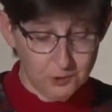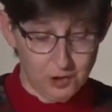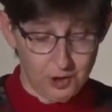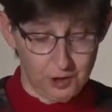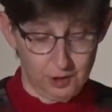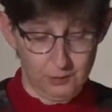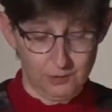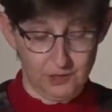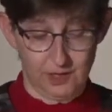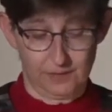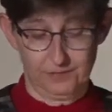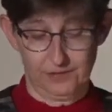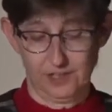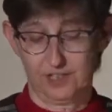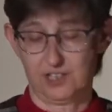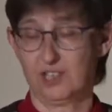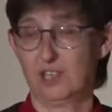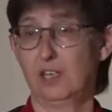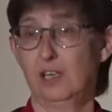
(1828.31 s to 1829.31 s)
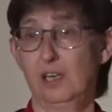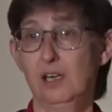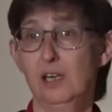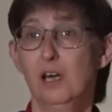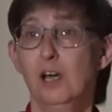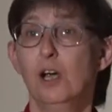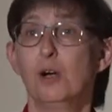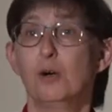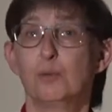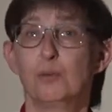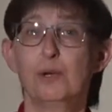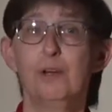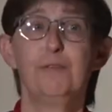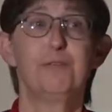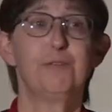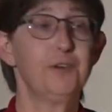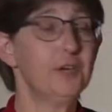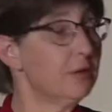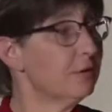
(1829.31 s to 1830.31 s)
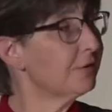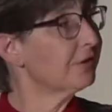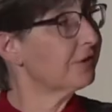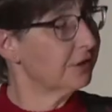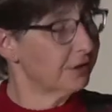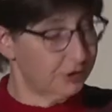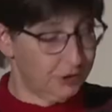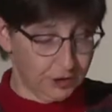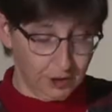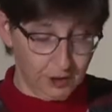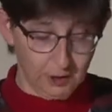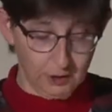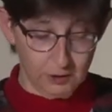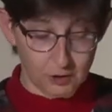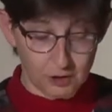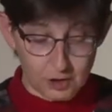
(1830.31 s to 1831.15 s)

Jews of the city refused to,